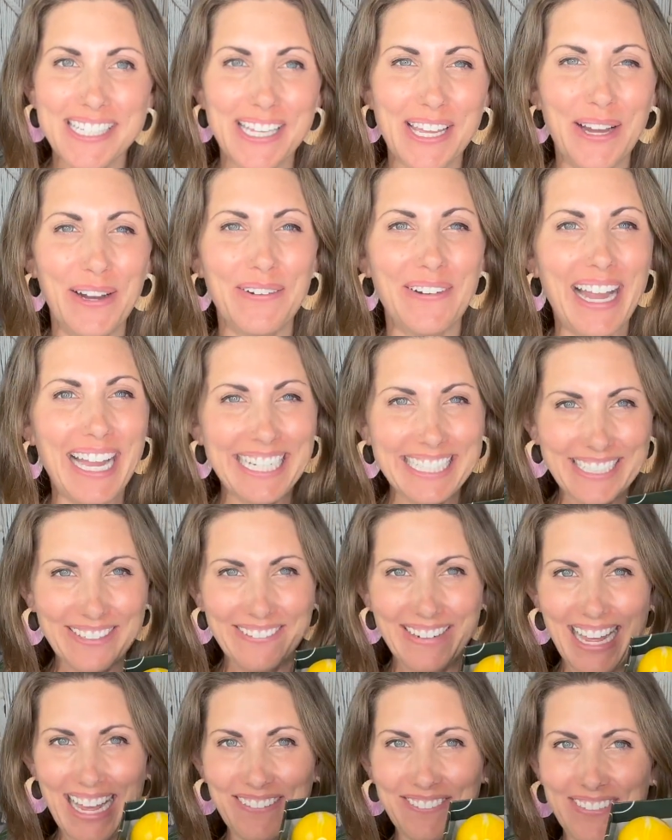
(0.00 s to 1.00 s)
So I
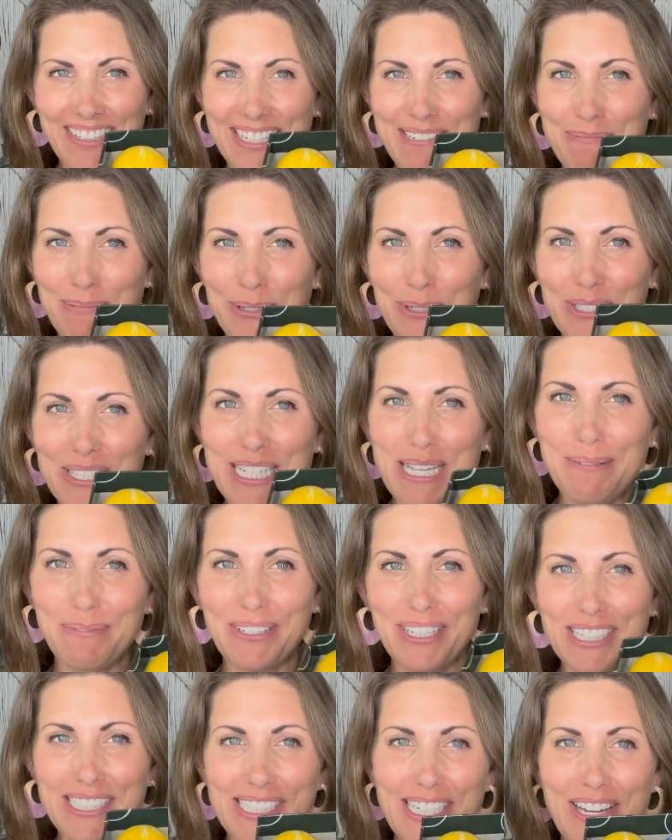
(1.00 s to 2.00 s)
don't have the pool
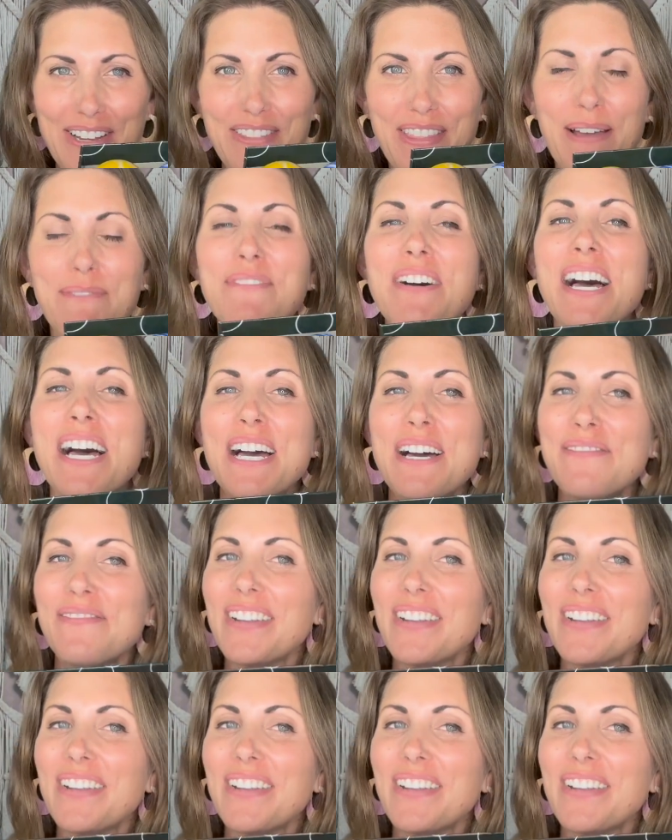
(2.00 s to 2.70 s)
table to show you them,